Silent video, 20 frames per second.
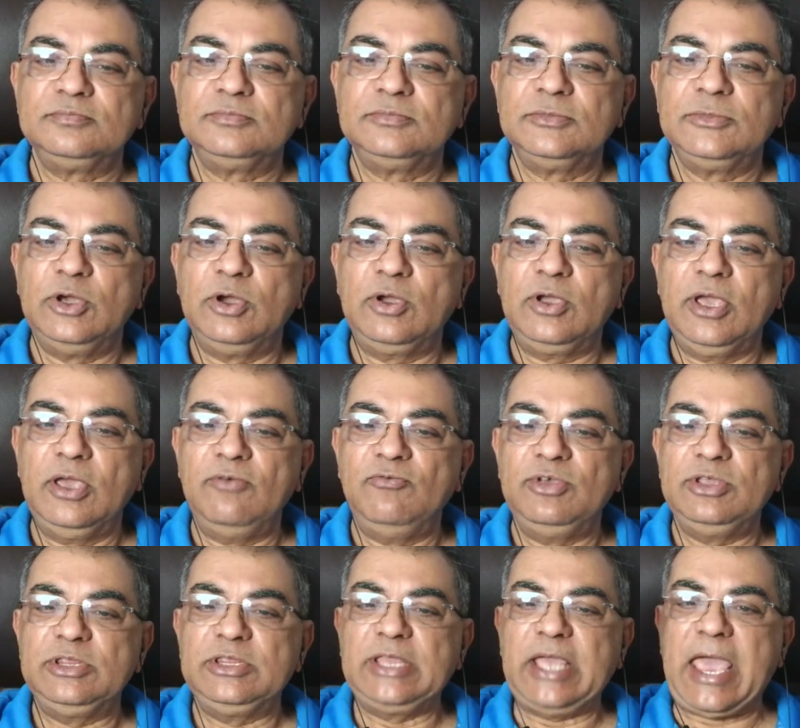Okay,
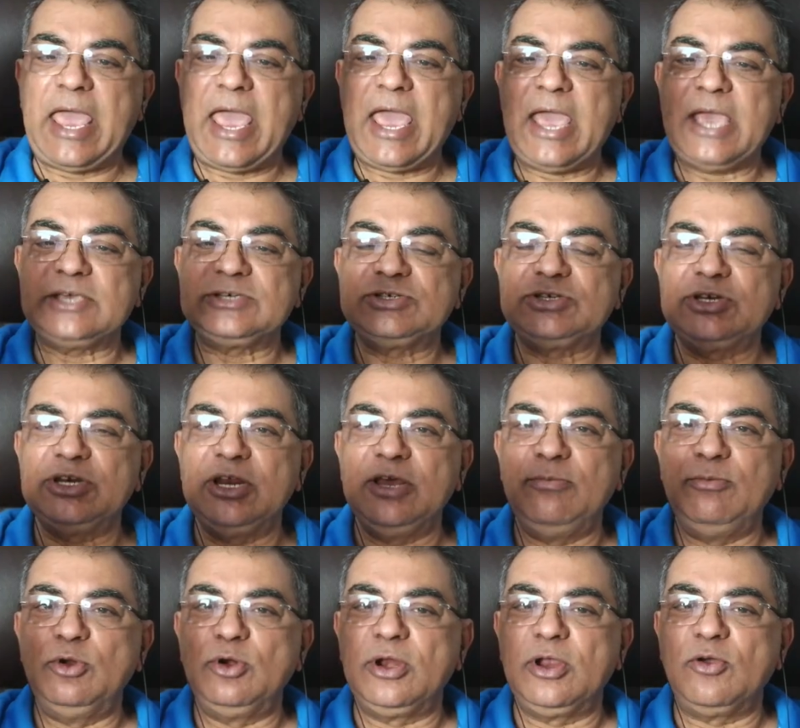with
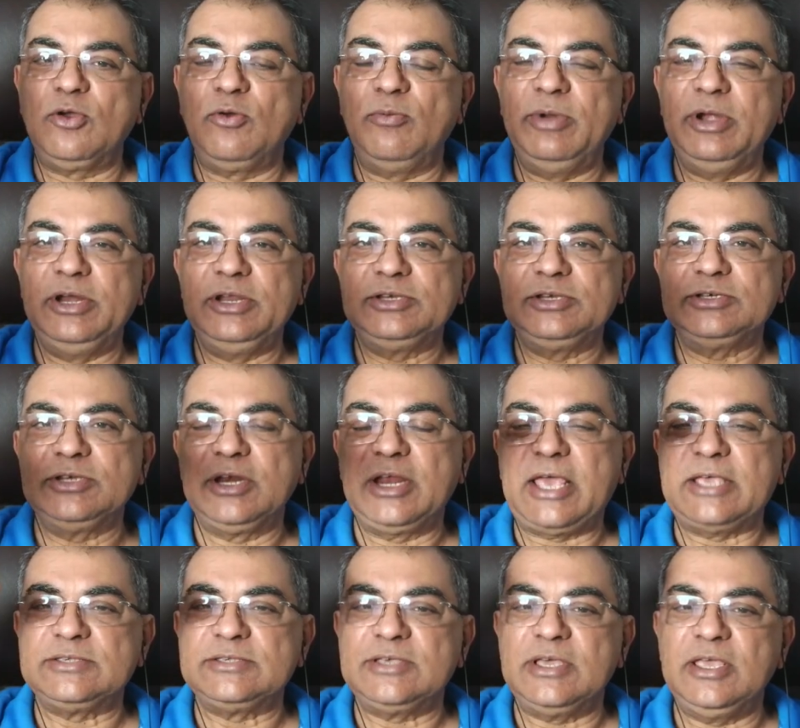actionable recommendation,
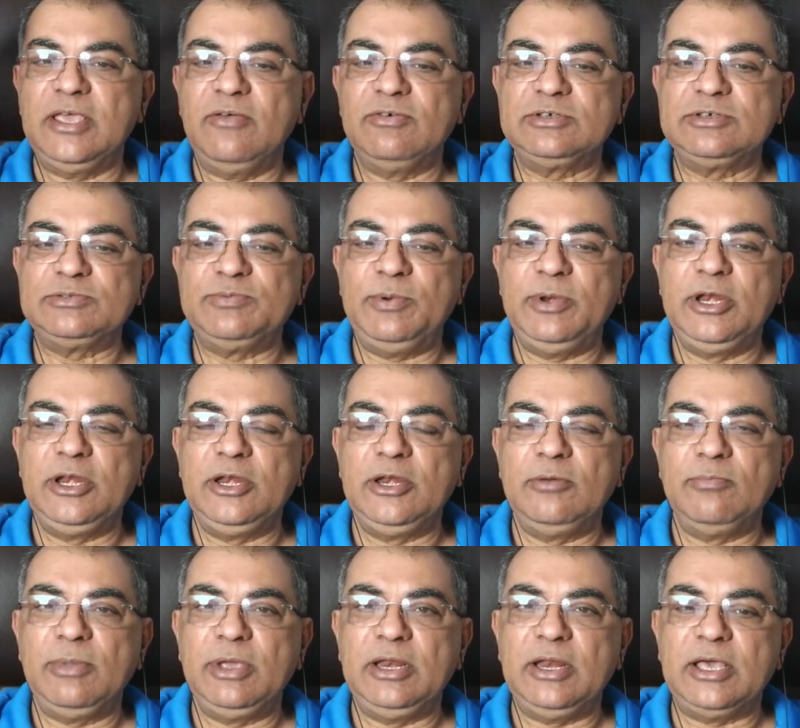as I have explained in
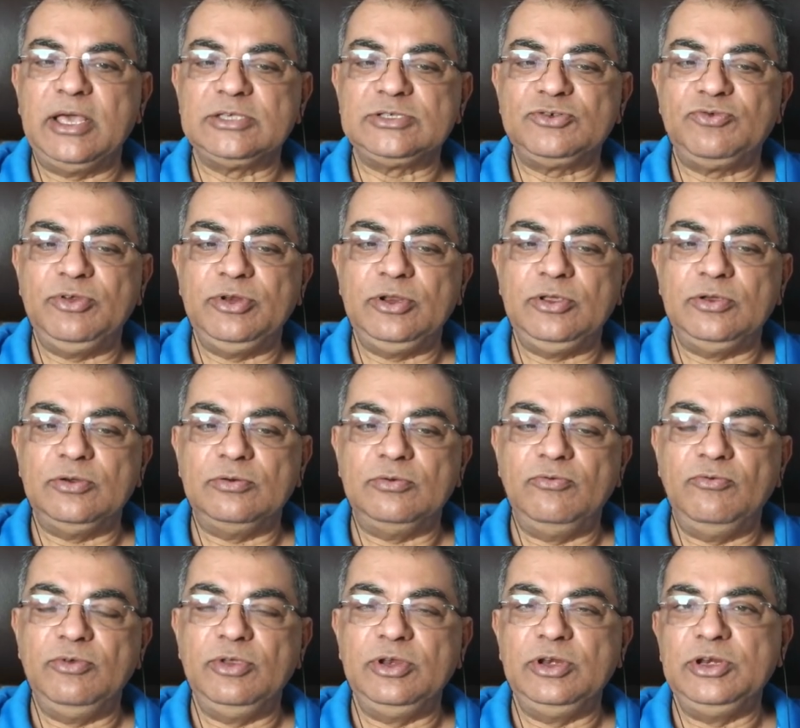my last video
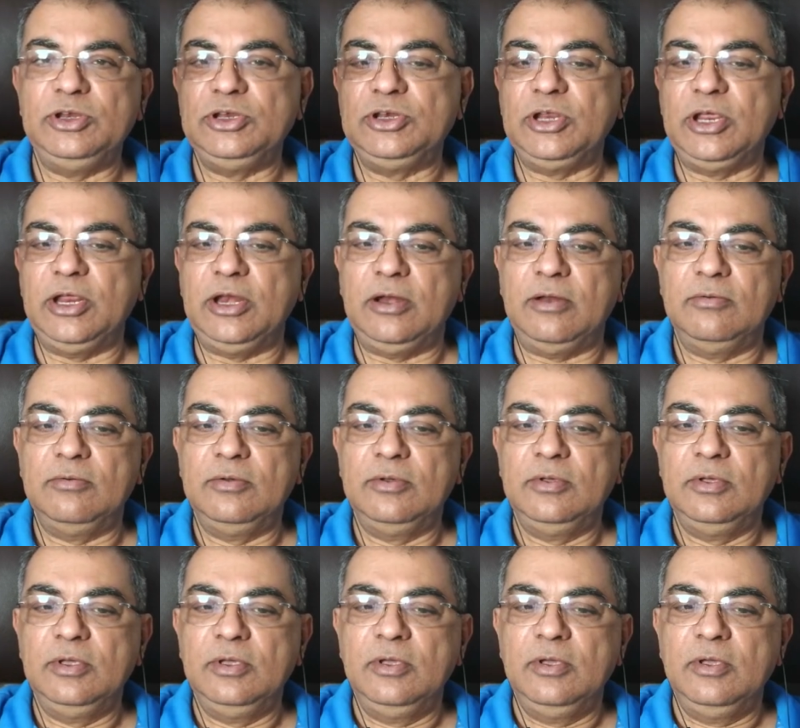in detail.
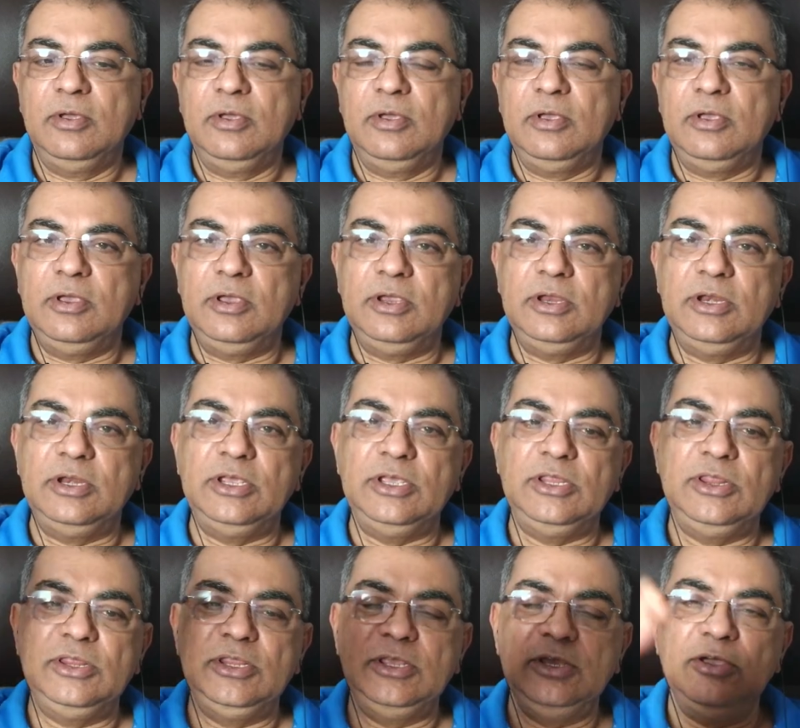In
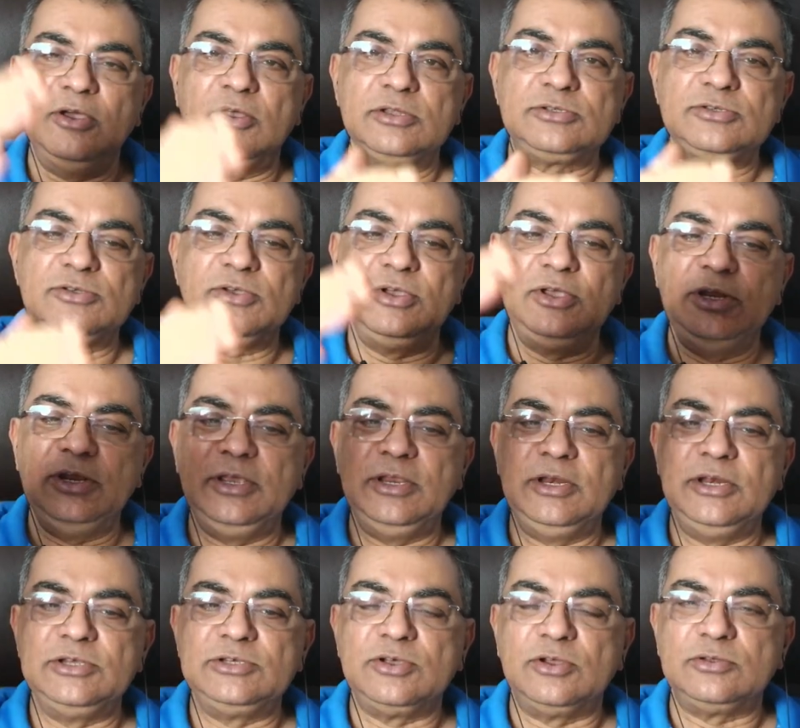Hindi also, in
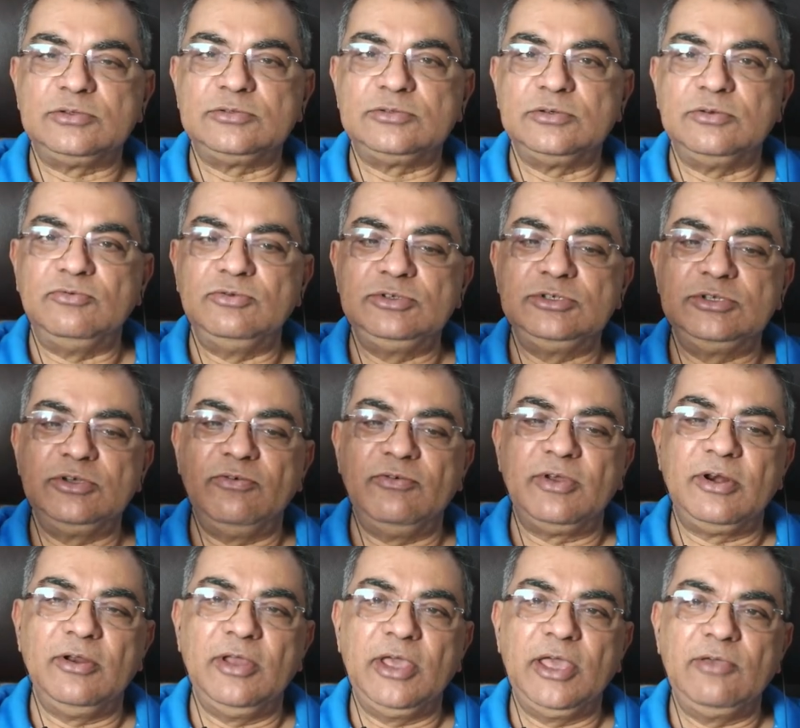English also, whichever
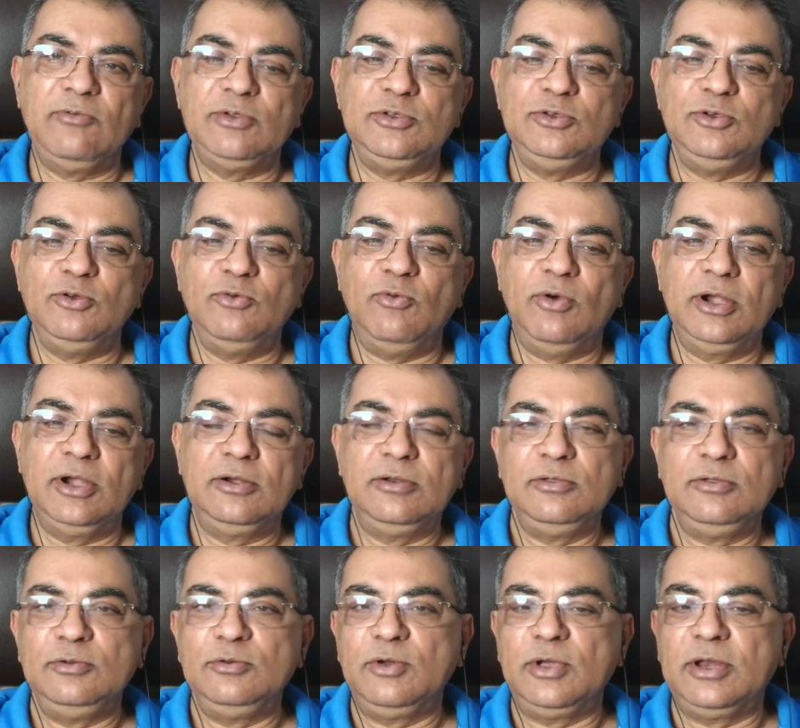language you want,
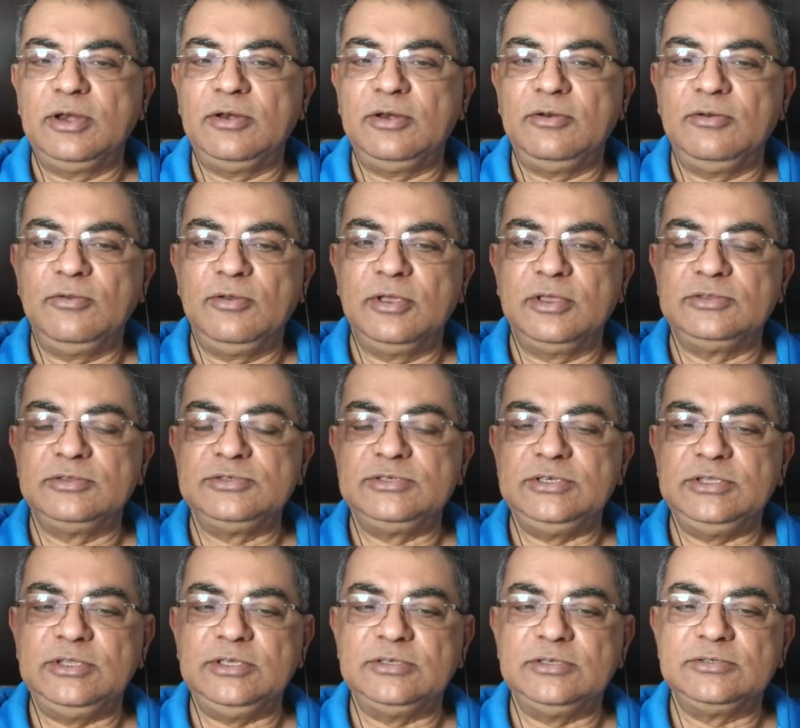you can
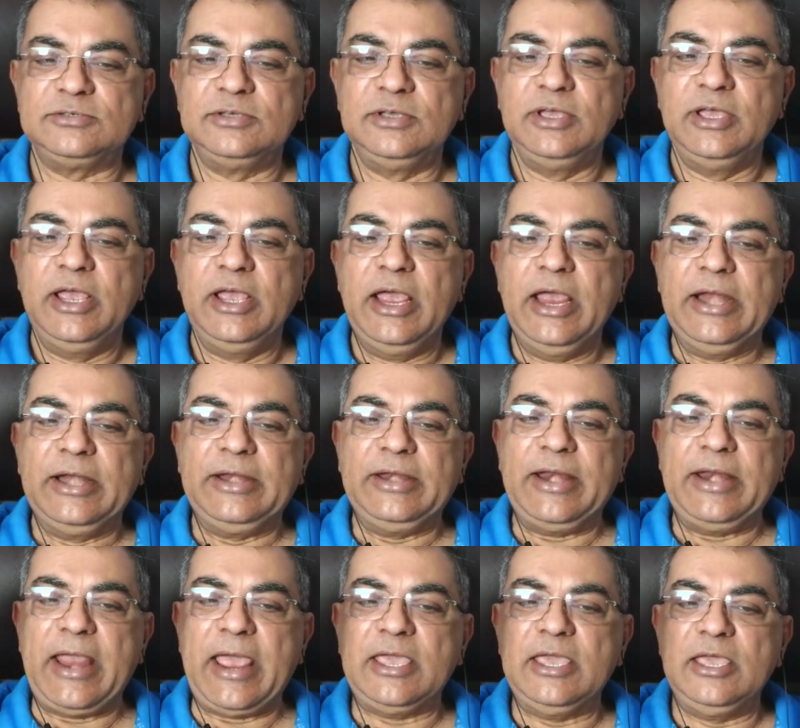see this.
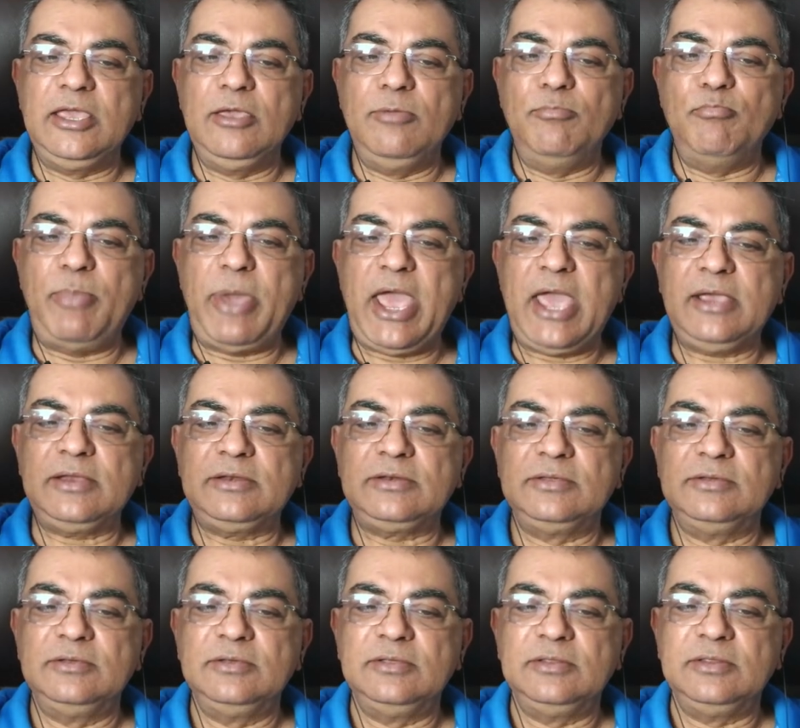Tracking
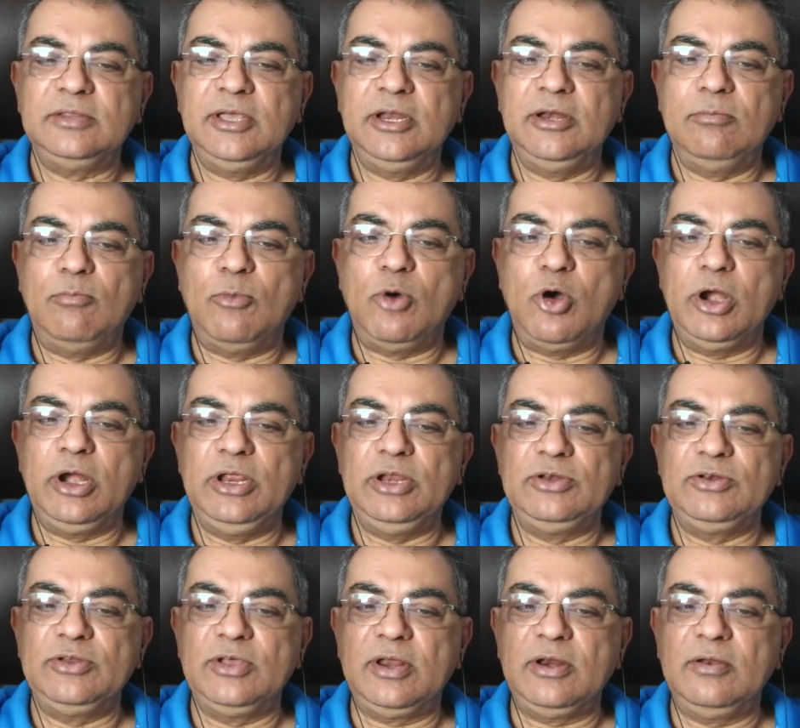impact, then
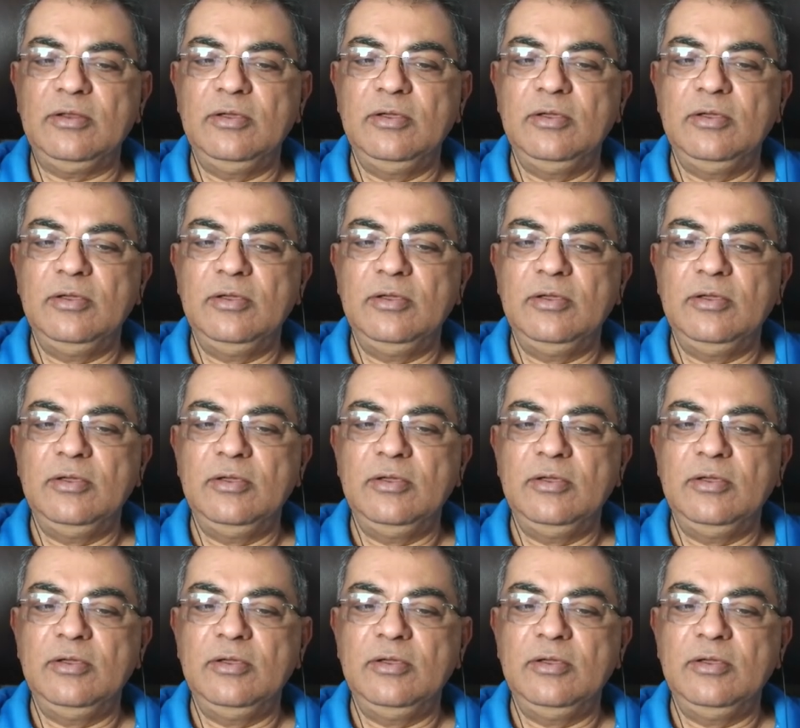monitor